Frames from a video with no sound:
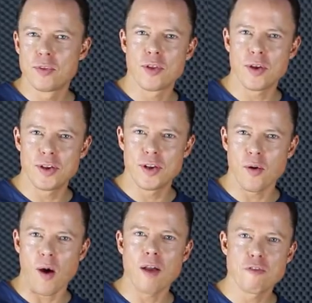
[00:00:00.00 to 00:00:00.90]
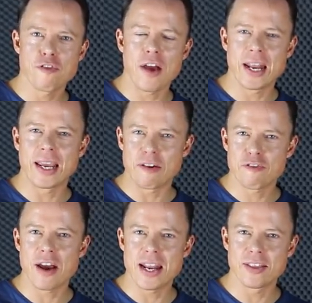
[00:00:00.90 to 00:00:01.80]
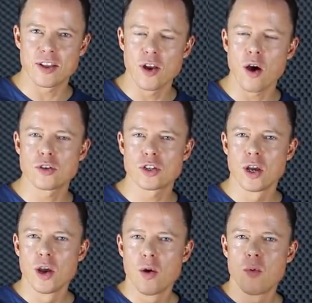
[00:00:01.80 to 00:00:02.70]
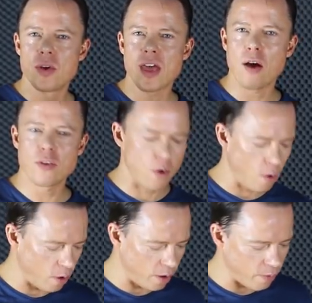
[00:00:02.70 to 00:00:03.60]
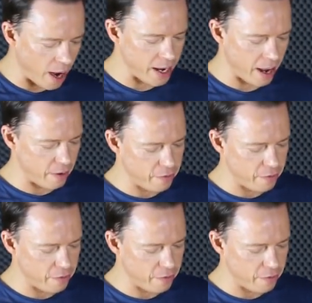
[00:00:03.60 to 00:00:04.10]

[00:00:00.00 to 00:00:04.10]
unfretting and fretting the notes without your right hand.